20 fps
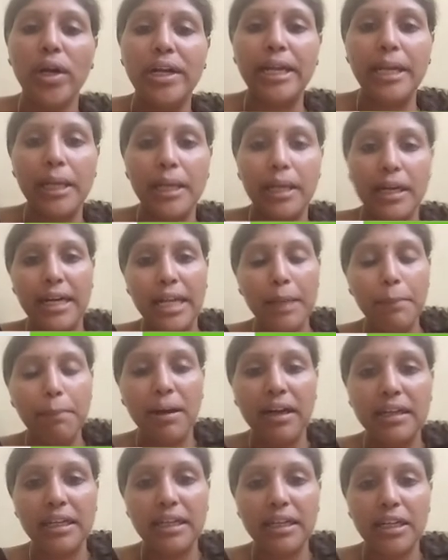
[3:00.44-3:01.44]

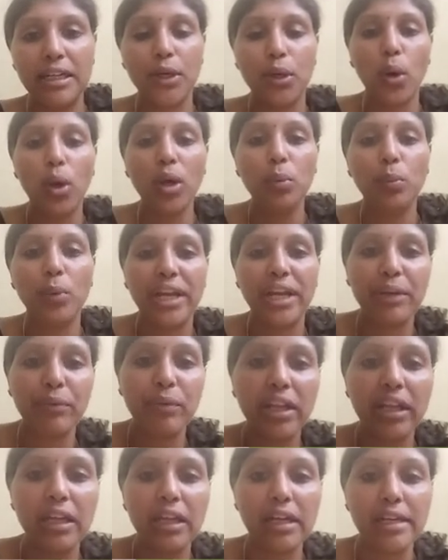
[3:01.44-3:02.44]
debugging and all very
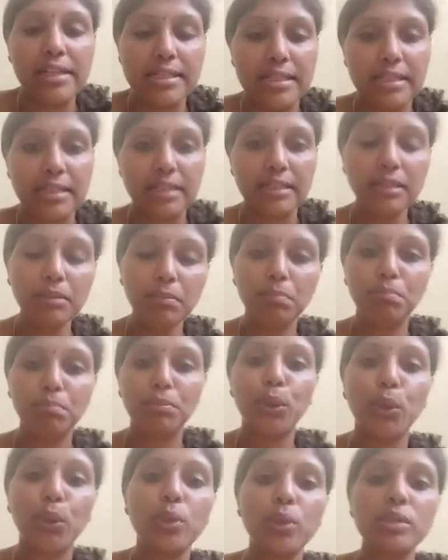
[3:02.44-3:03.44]
easier
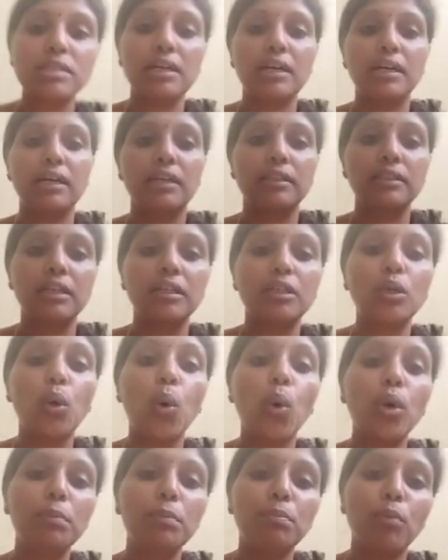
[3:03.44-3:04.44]
because the
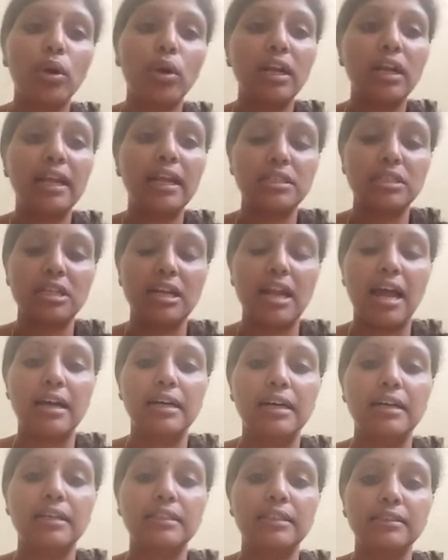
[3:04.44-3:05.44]
code modulation
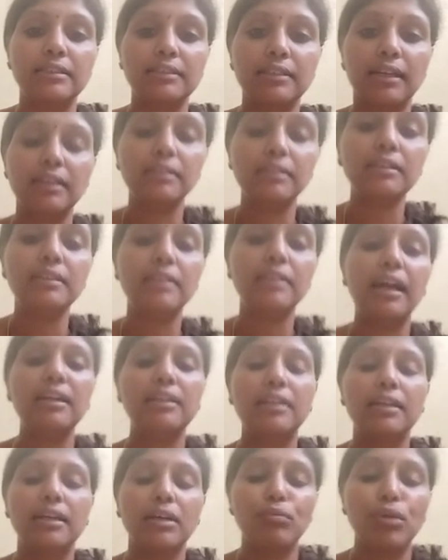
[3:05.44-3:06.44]
that's none other than
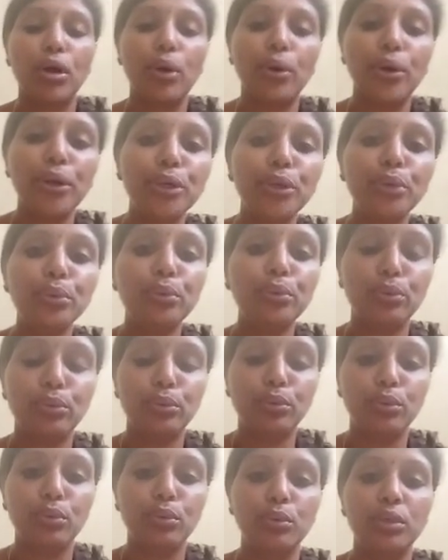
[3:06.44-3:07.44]
we are going
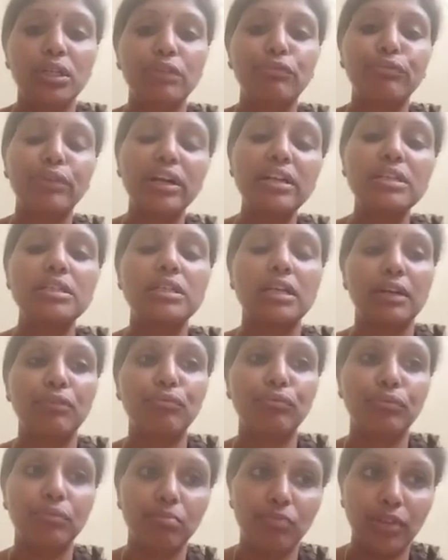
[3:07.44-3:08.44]
to
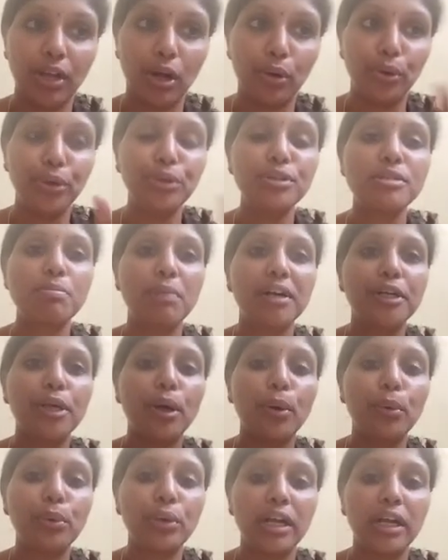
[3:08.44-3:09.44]
split
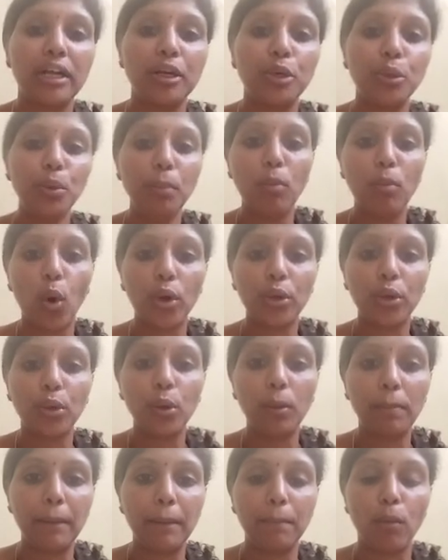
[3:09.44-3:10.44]
out into
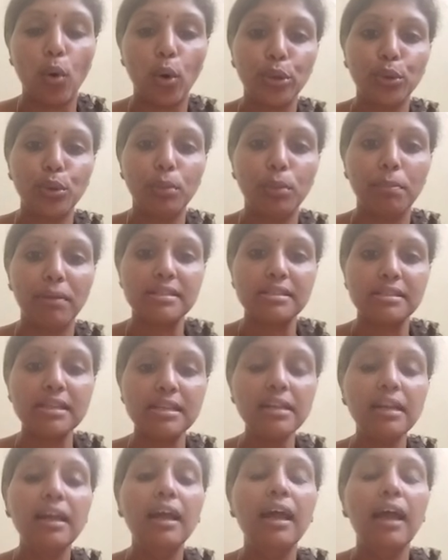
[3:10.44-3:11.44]
module by module
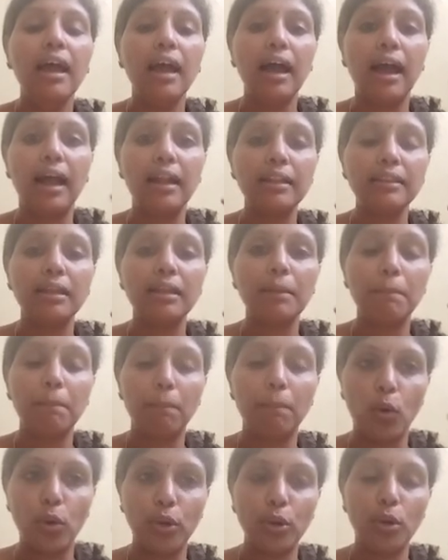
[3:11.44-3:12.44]
basic and
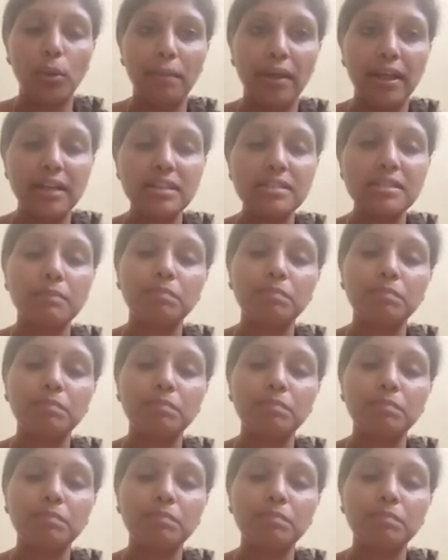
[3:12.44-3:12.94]
module base,